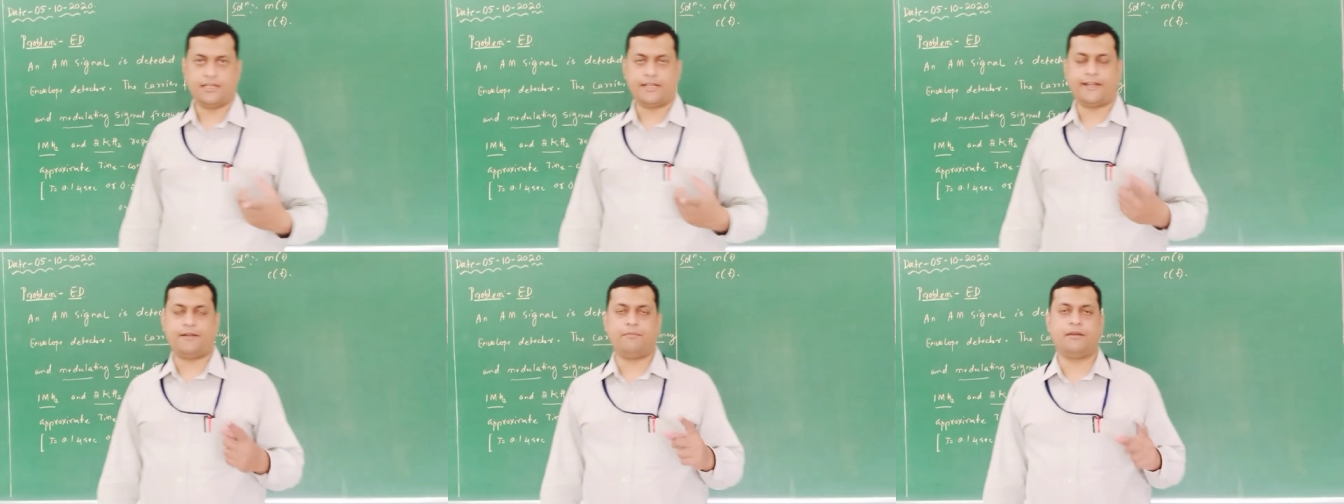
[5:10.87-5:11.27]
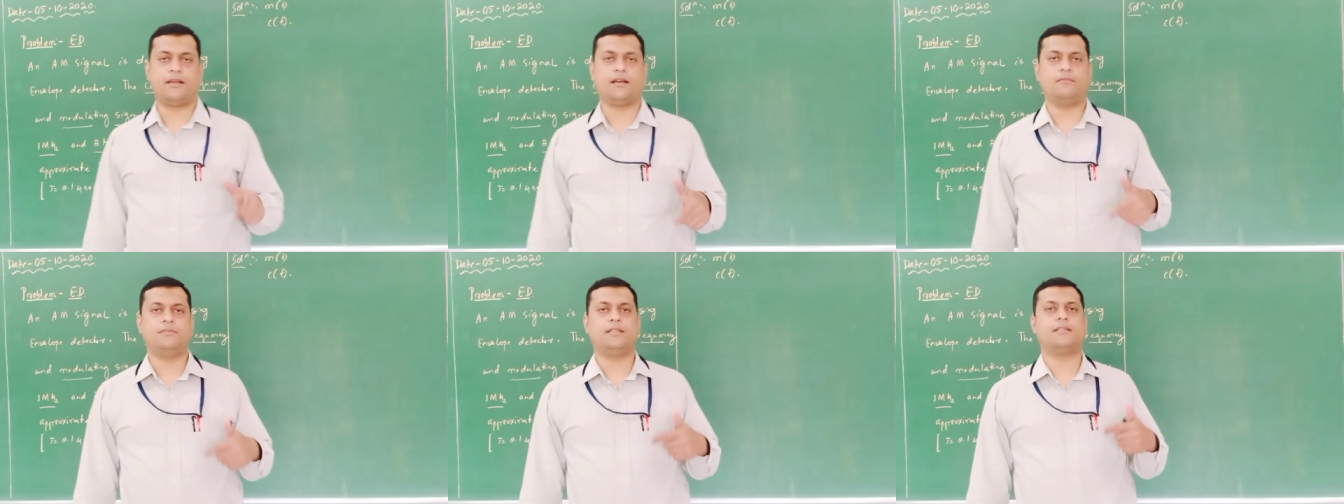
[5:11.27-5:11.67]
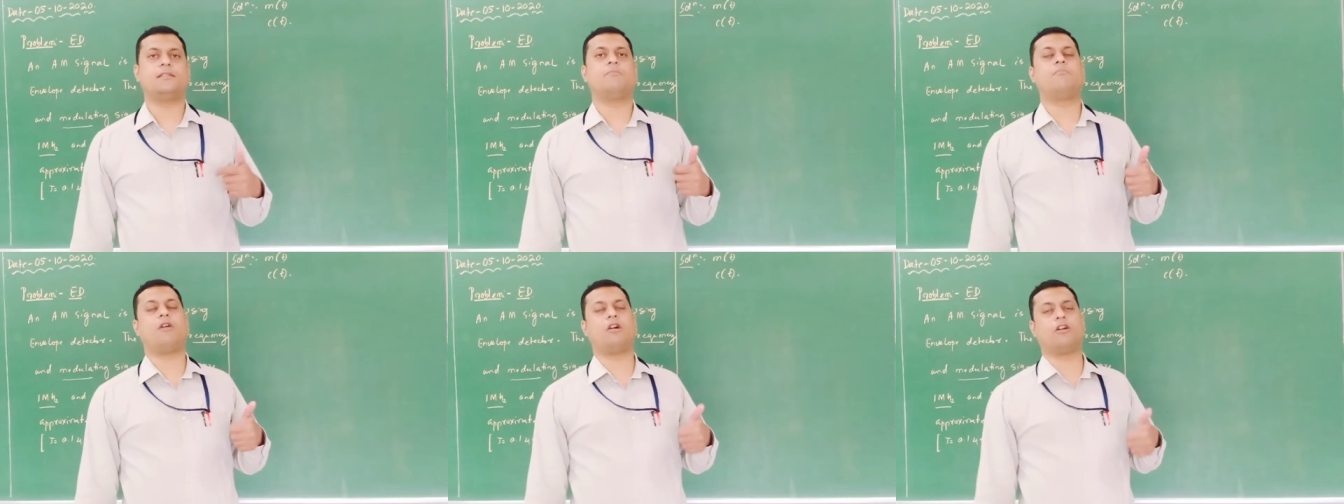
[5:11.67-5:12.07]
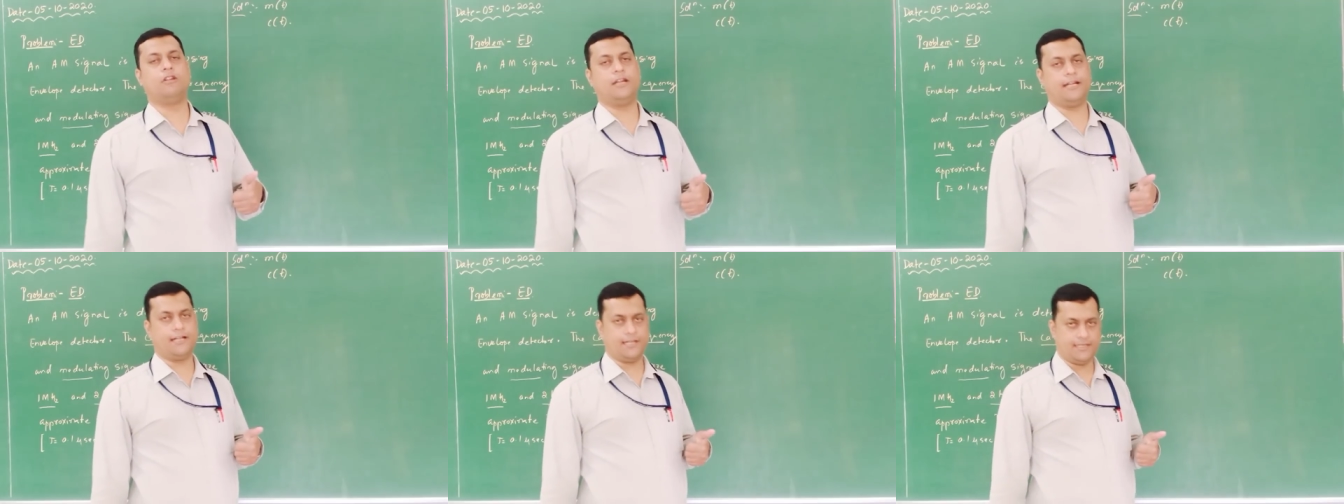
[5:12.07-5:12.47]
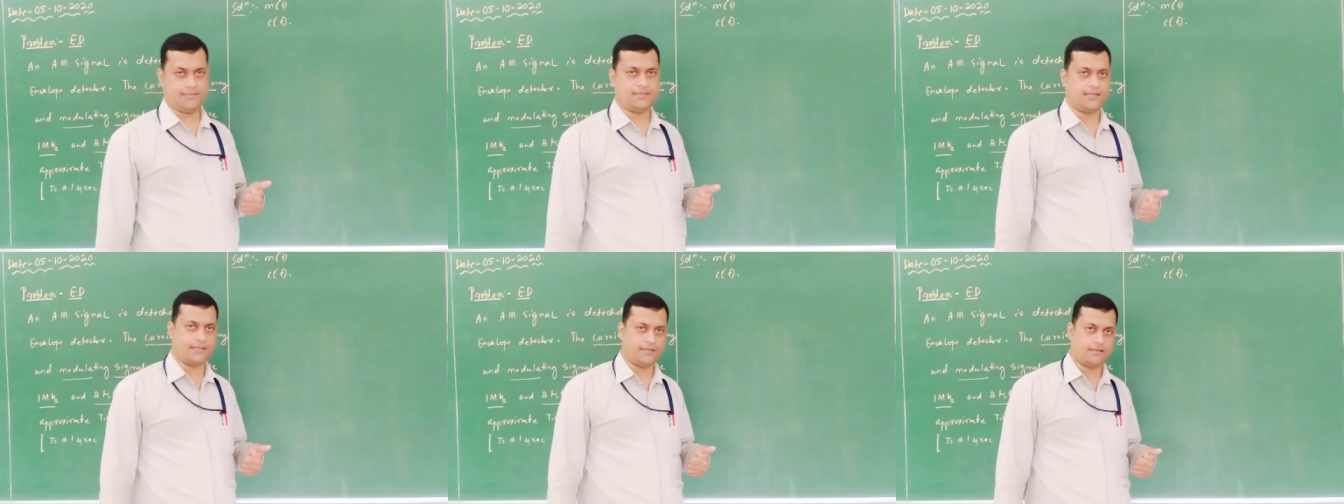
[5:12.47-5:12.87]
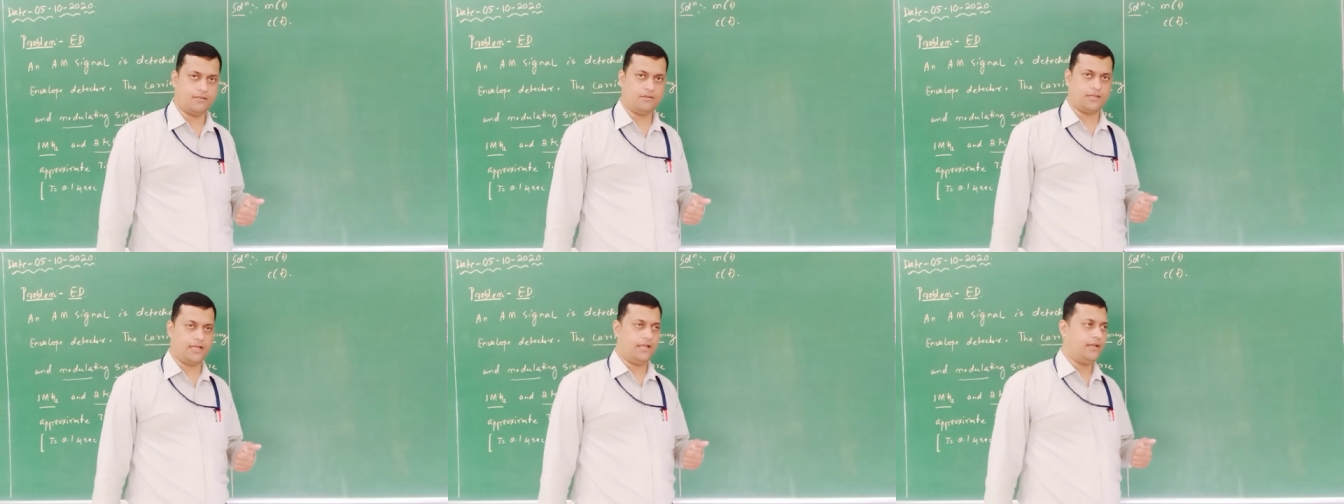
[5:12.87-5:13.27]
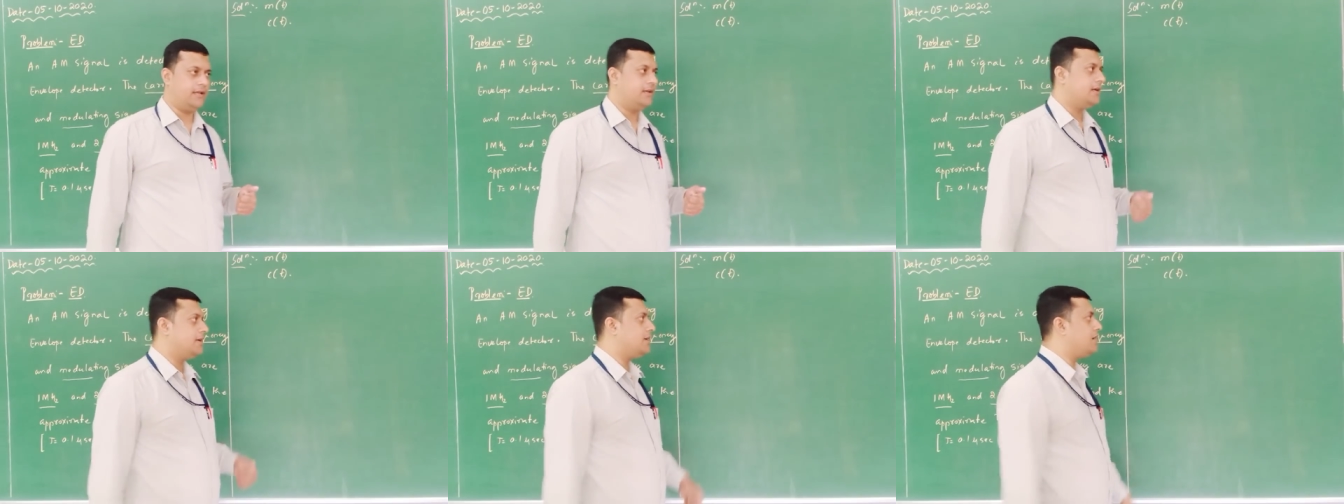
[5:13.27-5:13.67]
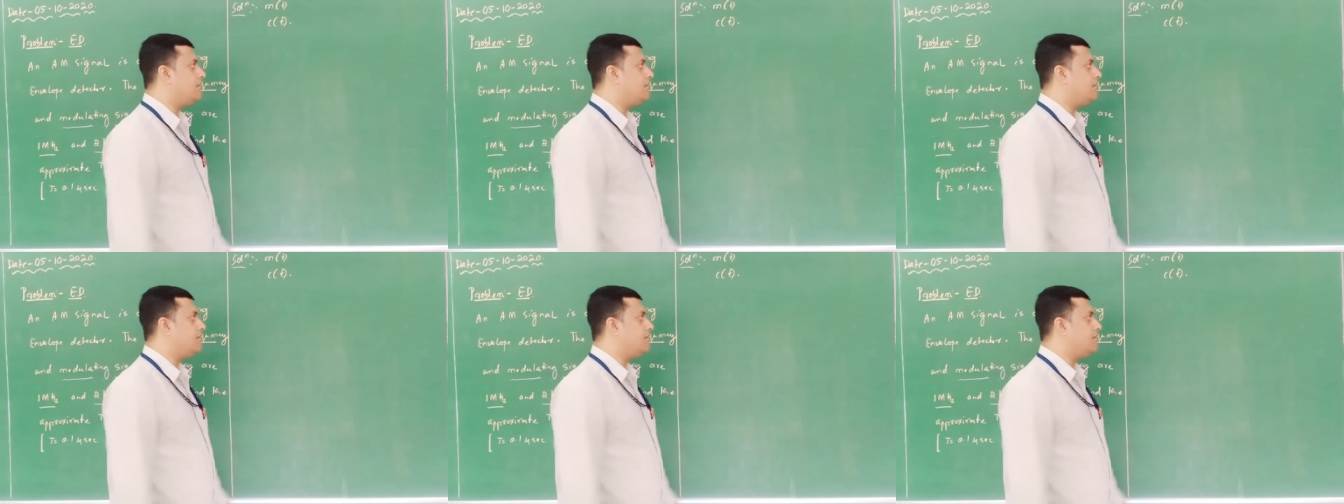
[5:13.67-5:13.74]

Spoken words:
it becomes as a modulated signal. Okay. Now